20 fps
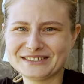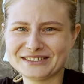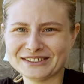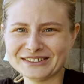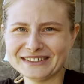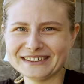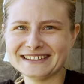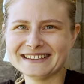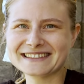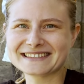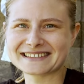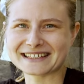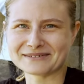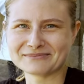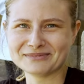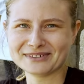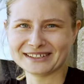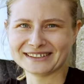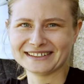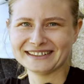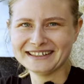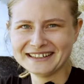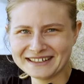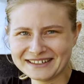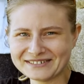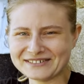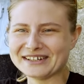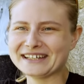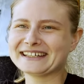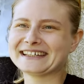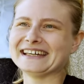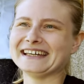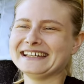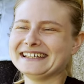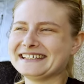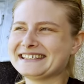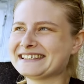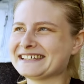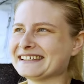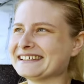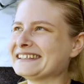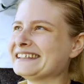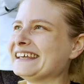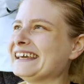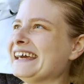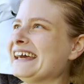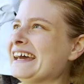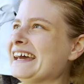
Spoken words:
during the summer vacation?